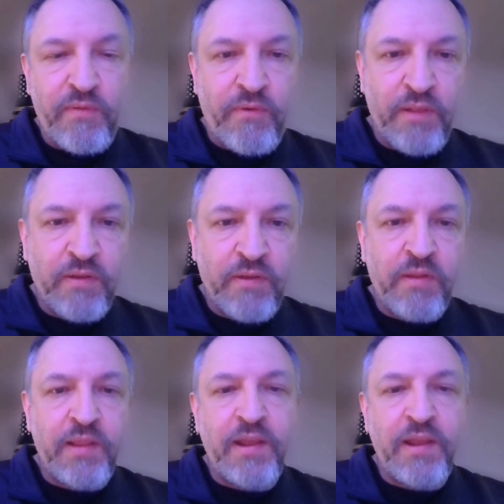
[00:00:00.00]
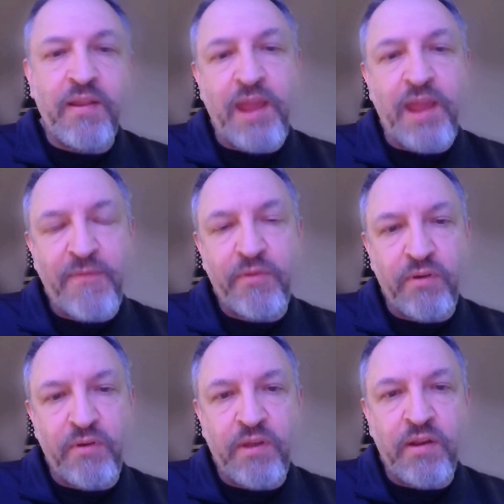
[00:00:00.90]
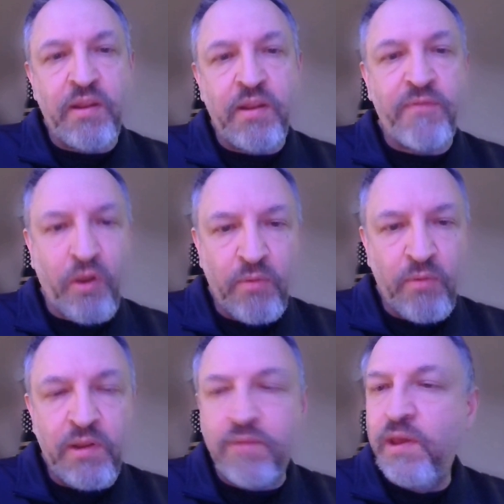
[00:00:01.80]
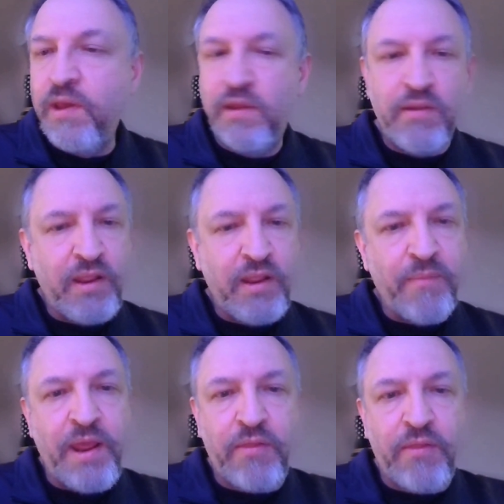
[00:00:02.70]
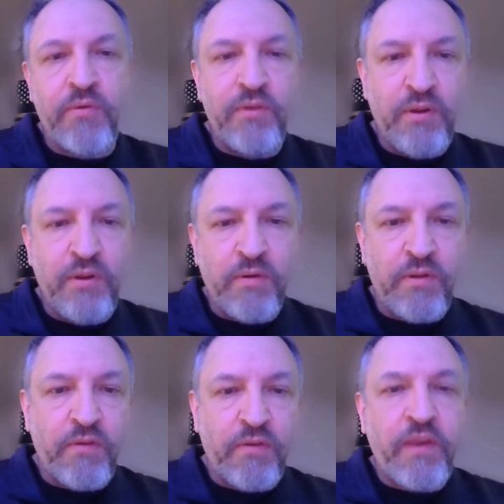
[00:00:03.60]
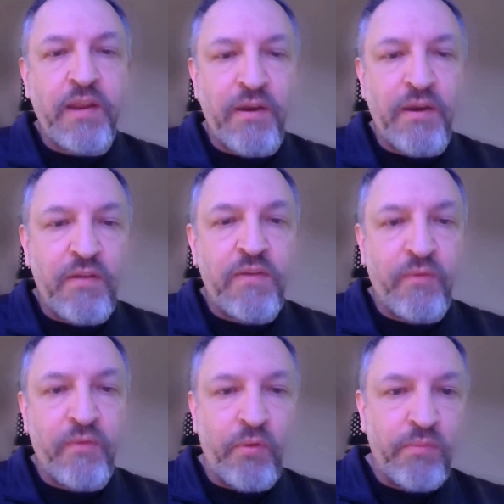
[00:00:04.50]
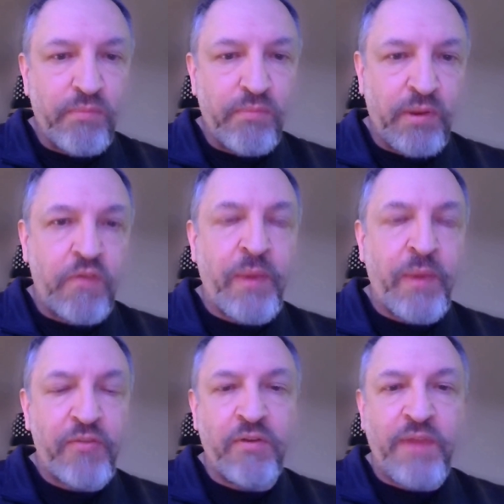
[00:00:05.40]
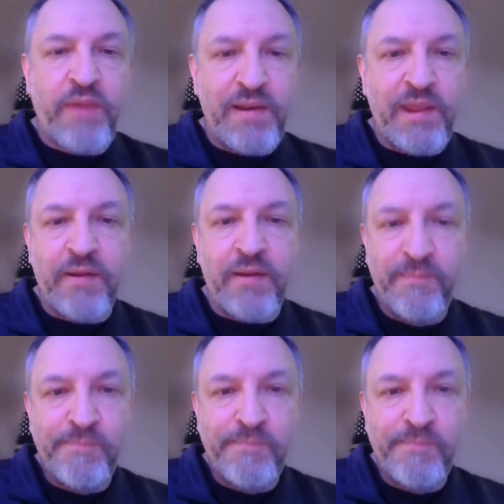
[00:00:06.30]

it forensically, and then after they're done and they've cloned it, you can come back through and do your secondary civil inspection of that data.